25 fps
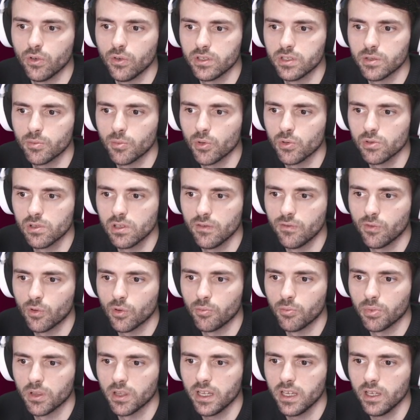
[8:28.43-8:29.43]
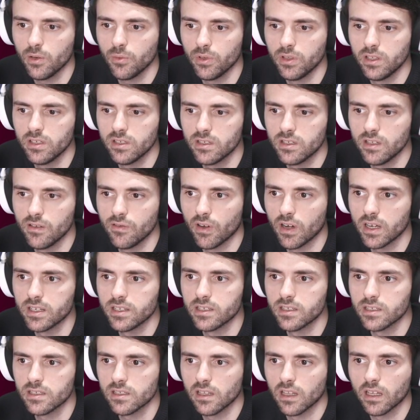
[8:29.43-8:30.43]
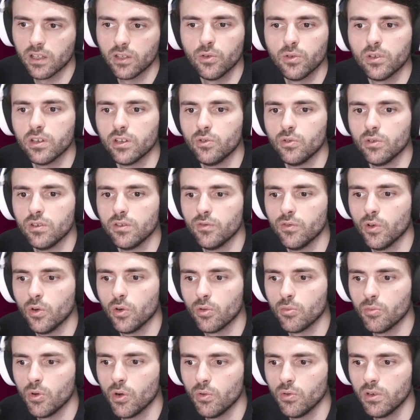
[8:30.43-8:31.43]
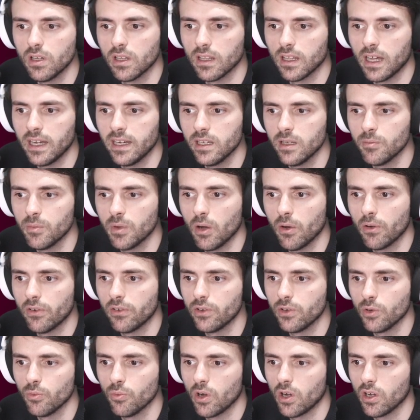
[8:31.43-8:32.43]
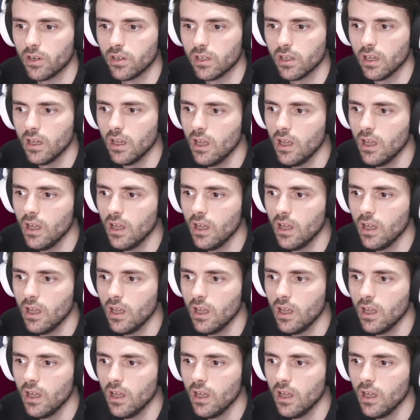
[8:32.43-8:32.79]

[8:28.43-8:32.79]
It's mostly for playing with these devices, like you can do in photo mode, align them however you want.